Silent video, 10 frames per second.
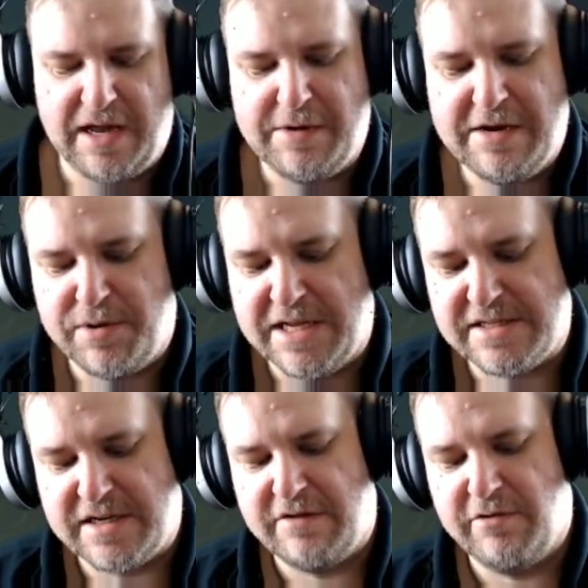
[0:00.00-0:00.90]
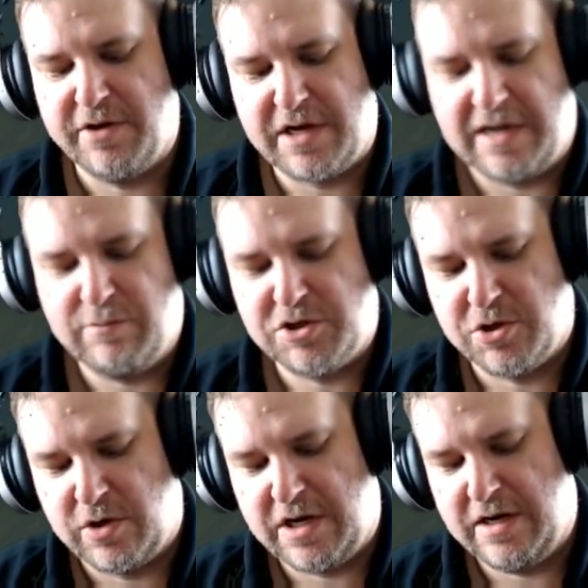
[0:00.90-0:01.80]
I mean, Blizzard, ironically, were
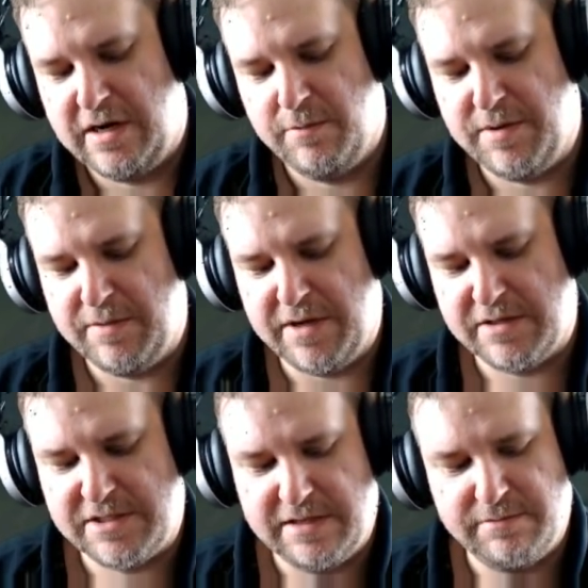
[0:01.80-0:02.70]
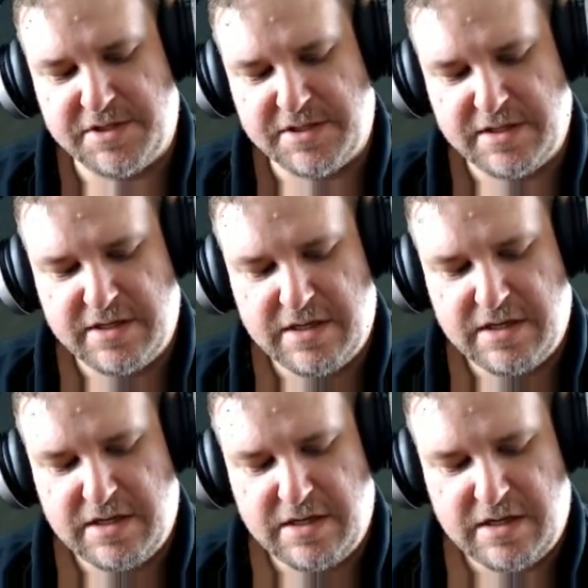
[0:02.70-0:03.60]
talking a little bit about Sims
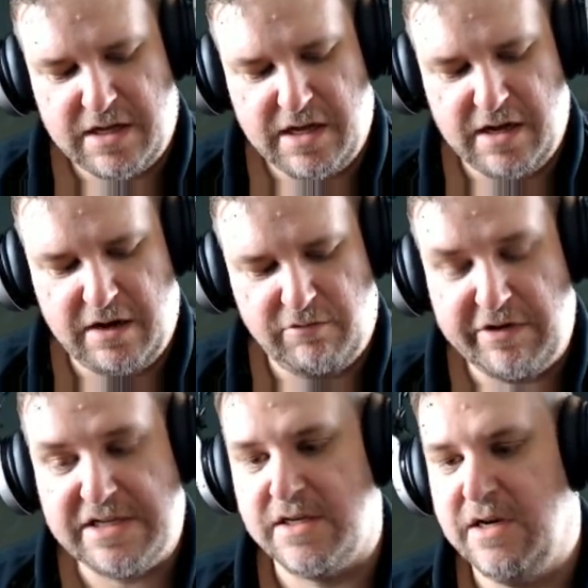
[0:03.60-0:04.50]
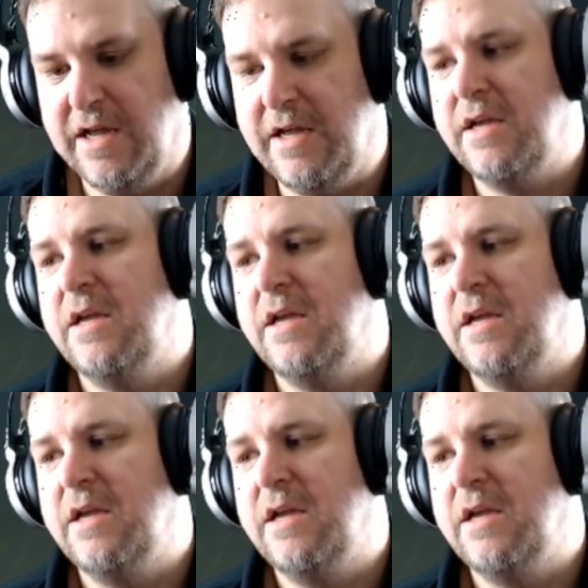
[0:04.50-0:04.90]
recently.